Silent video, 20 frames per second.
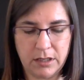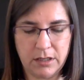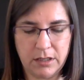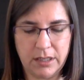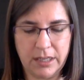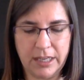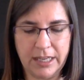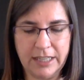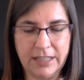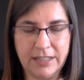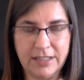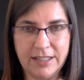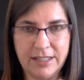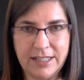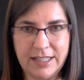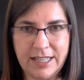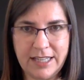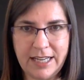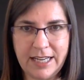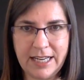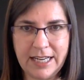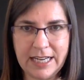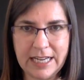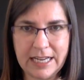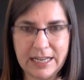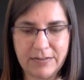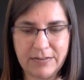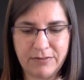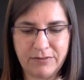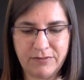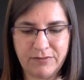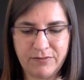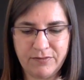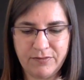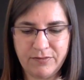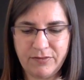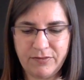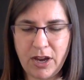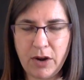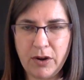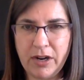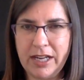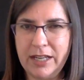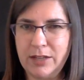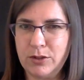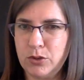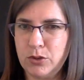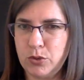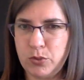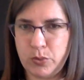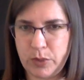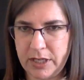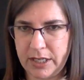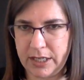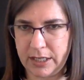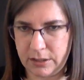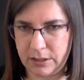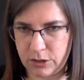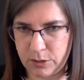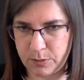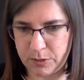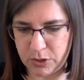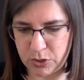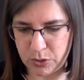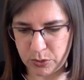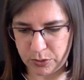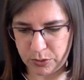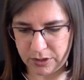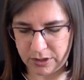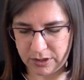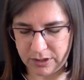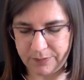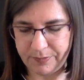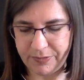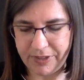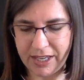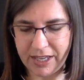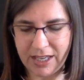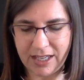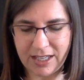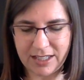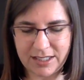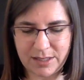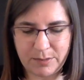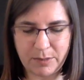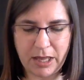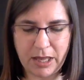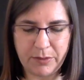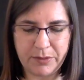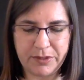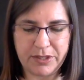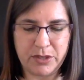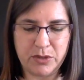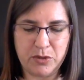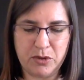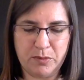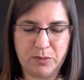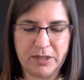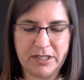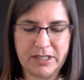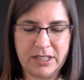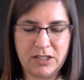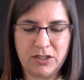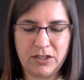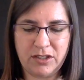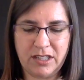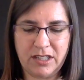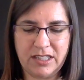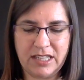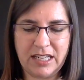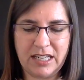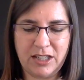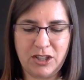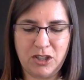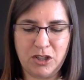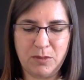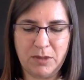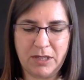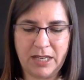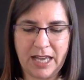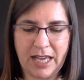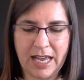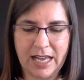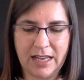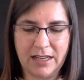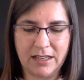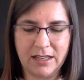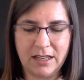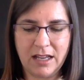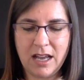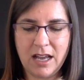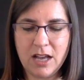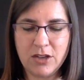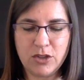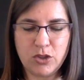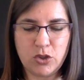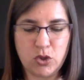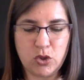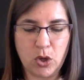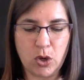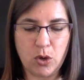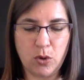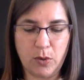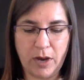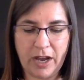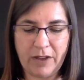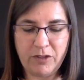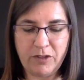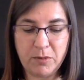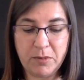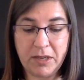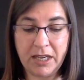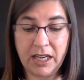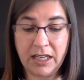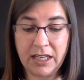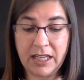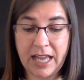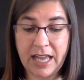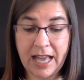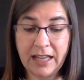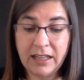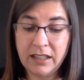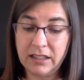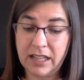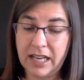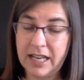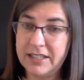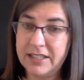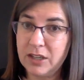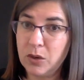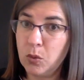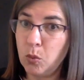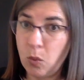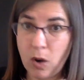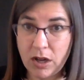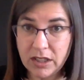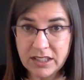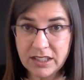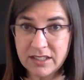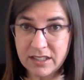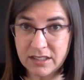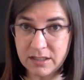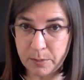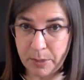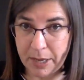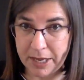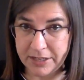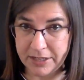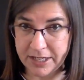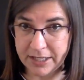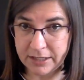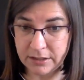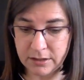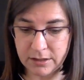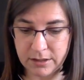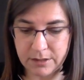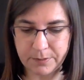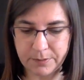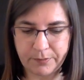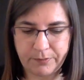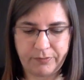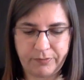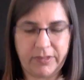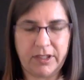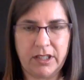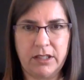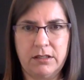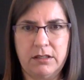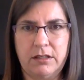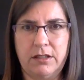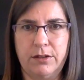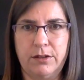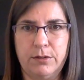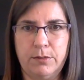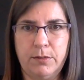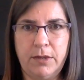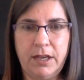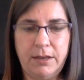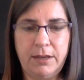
Indeed. Very intriguing, to be sure. His smile was enormous. He took the data cube in hand. So, have you begun analyzing Wallace's Appendix? Excuse me?